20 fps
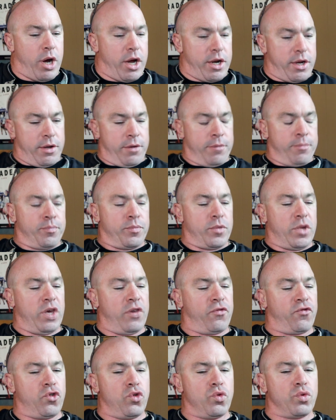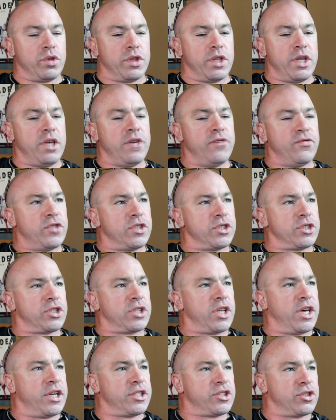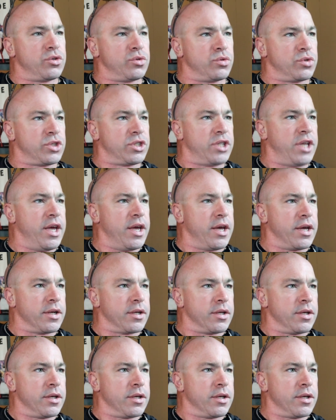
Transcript: But if you leave the statue stand,